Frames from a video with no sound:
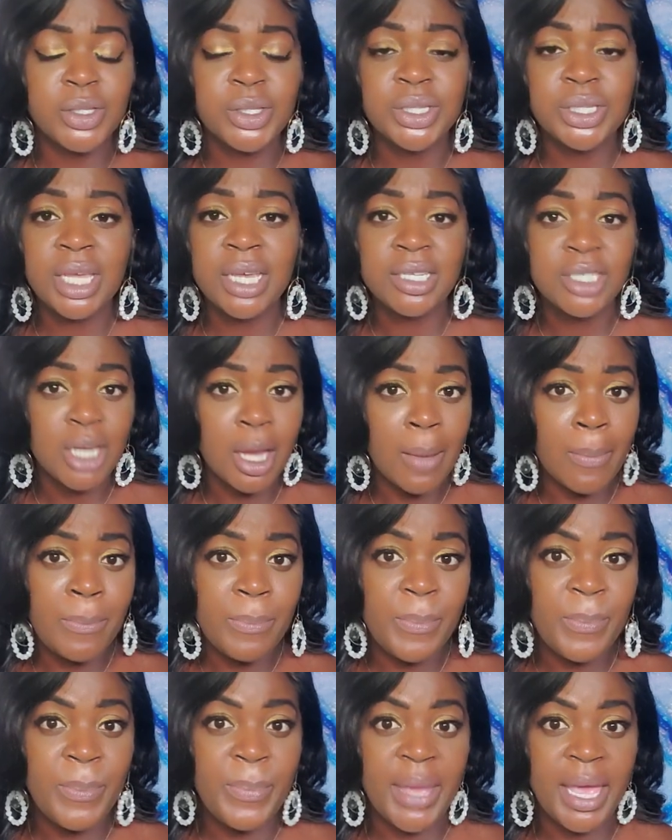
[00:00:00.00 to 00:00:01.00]
such a
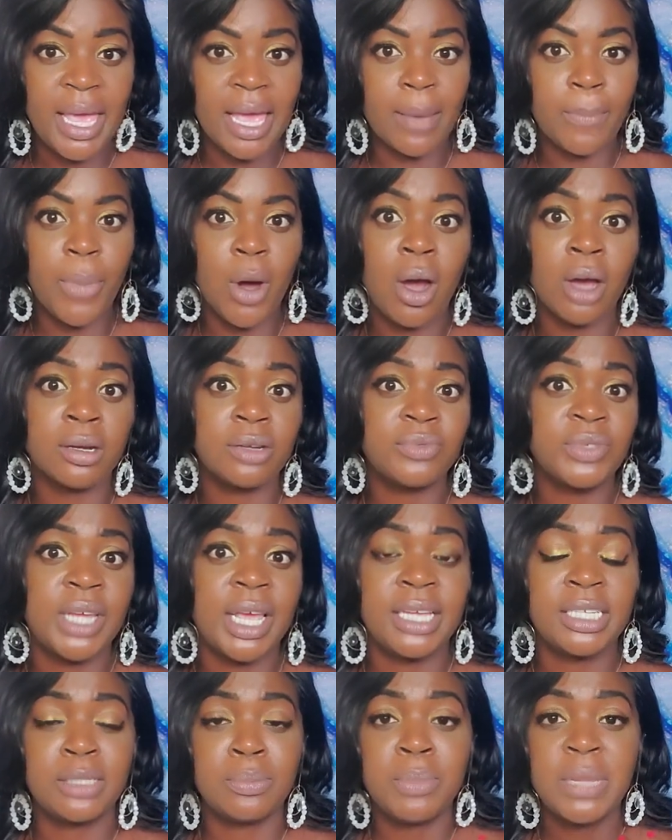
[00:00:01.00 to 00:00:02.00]
big part of
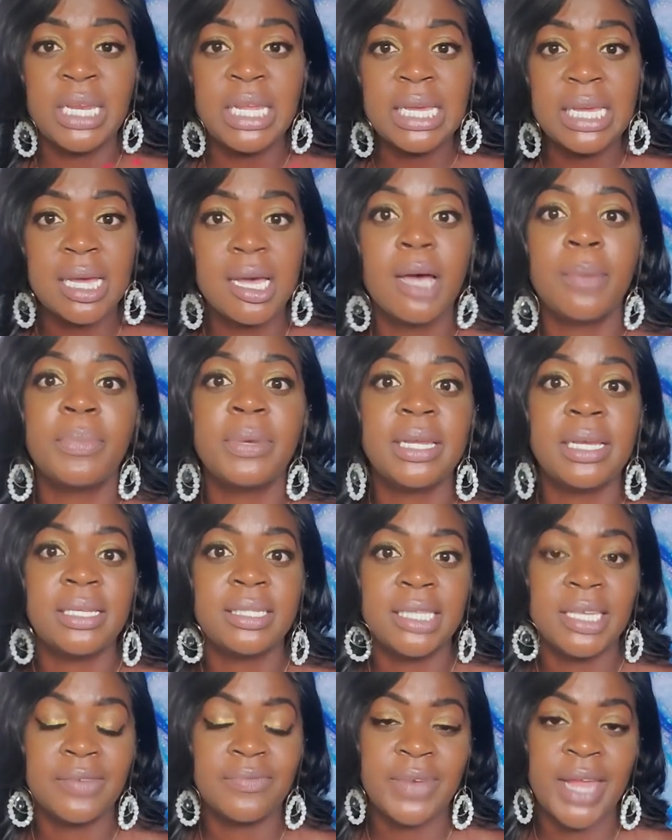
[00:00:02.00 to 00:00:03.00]
change. Many companies
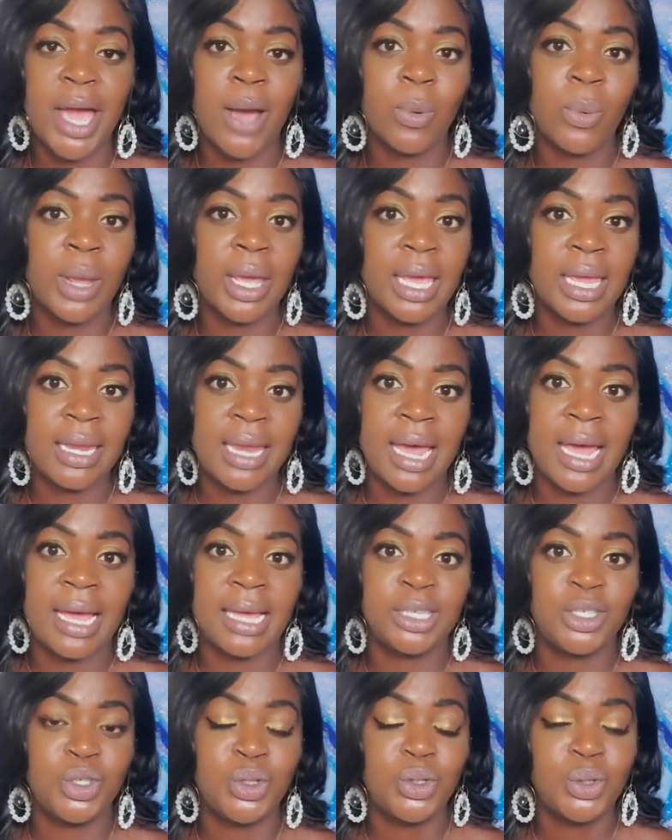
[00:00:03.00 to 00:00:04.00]
have now
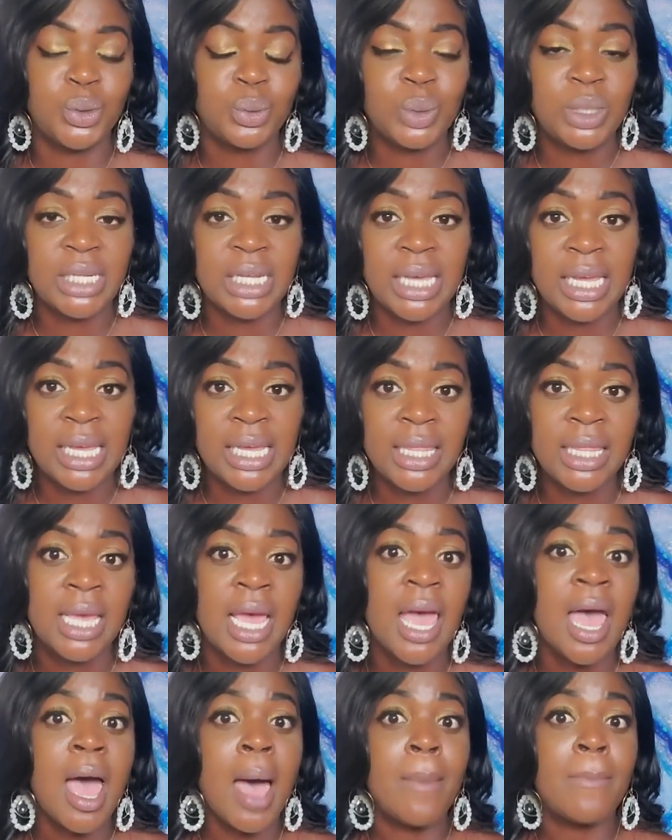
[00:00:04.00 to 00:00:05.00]
recognized Juneteenth.
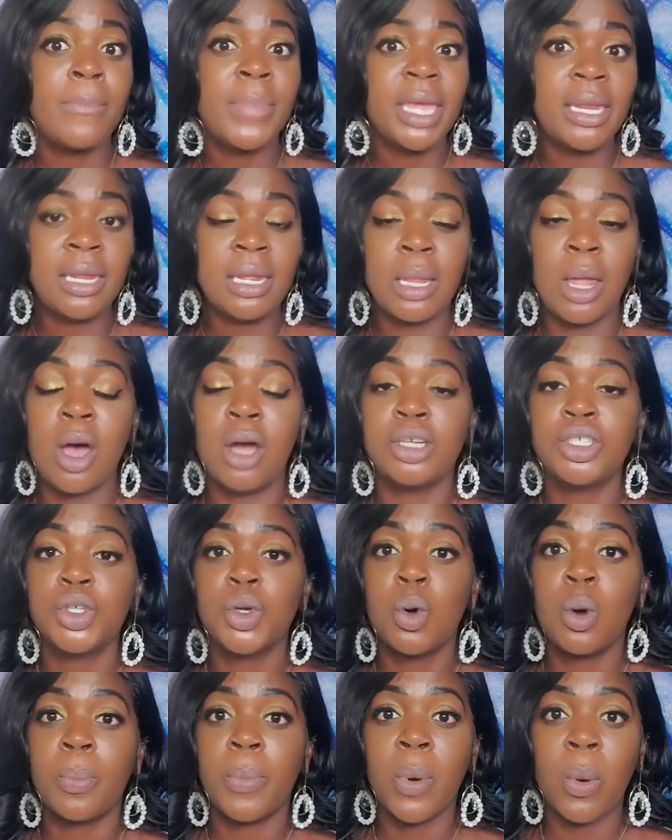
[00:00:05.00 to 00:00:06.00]
Many large
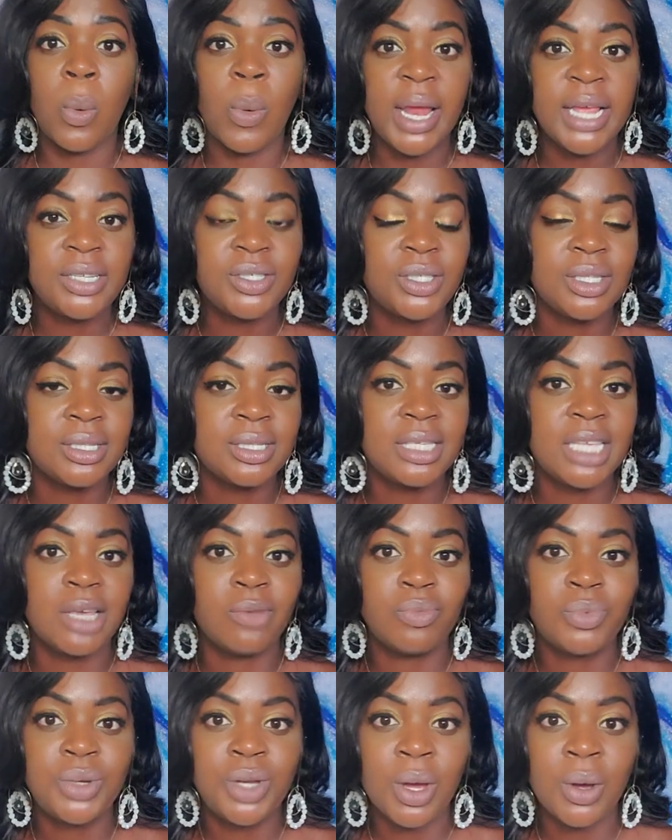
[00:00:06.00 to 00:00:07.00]
corporations
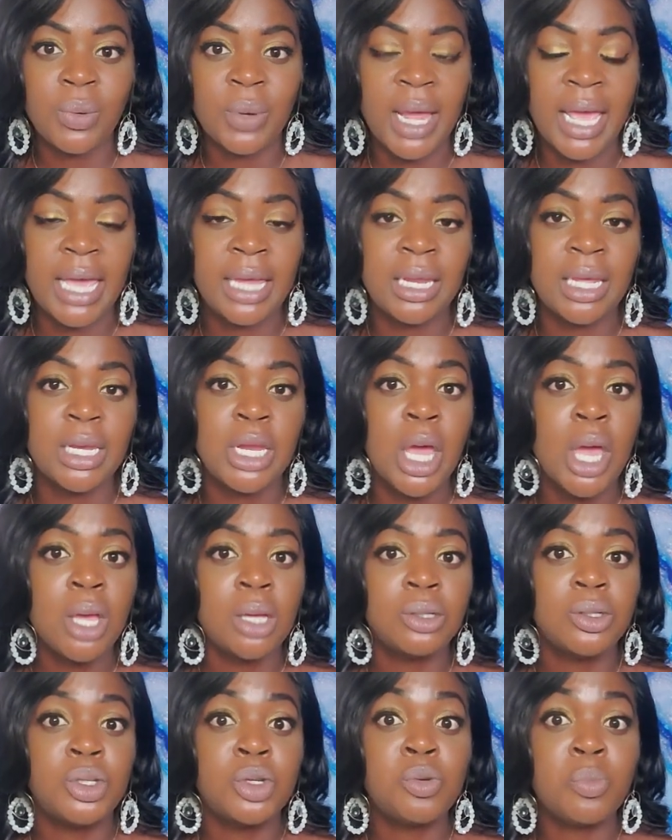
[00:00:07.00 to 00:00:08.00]
have donated
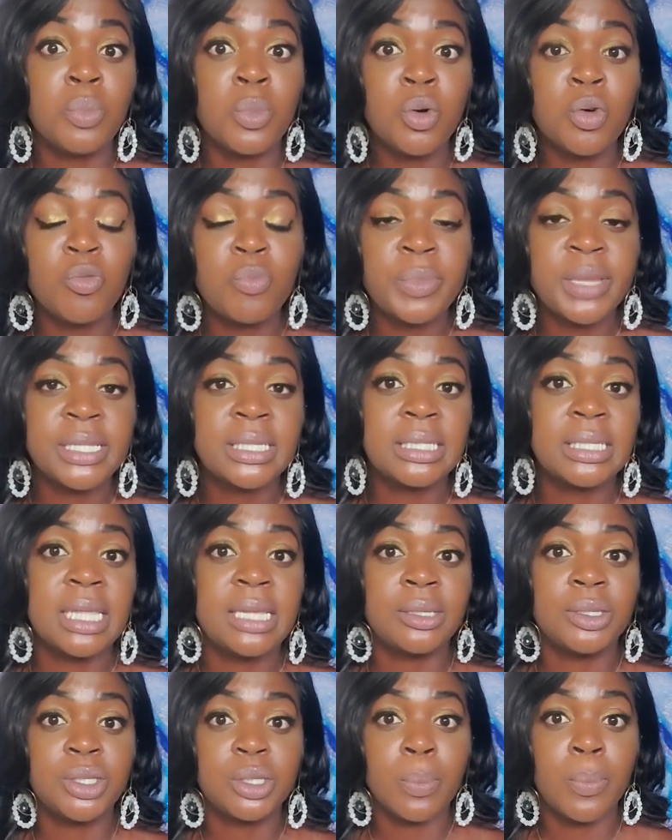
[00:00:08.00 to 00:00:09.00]
to movements
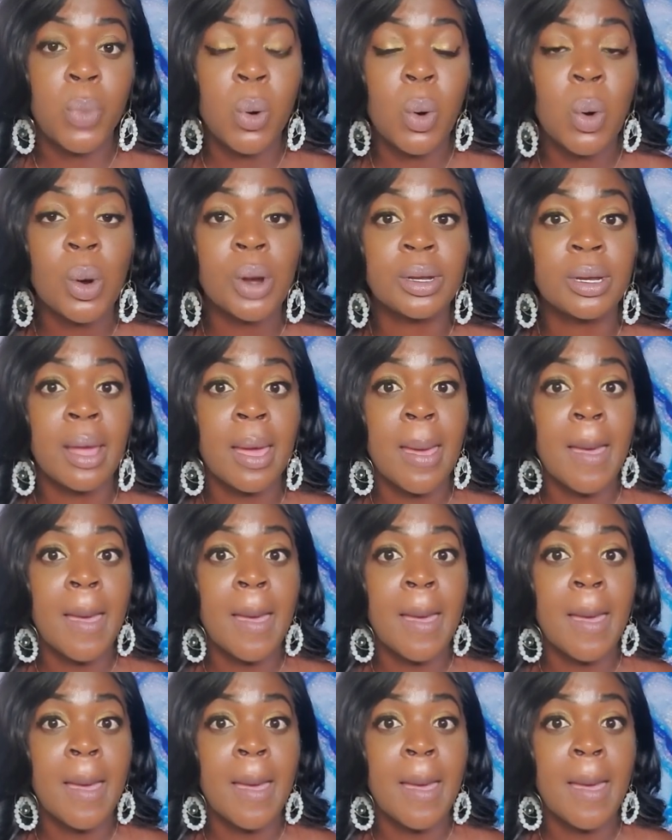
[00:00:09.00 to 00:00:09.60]
that support